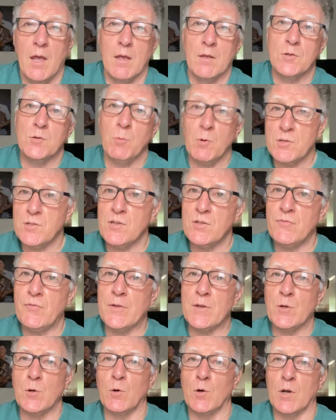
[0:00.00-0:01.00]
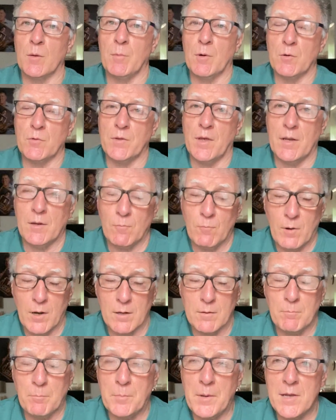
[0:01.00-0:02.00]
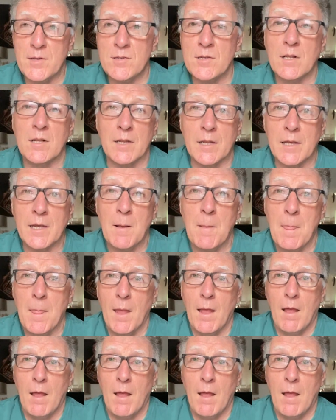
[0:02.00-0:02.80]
So what's this video all about then? Well, basically,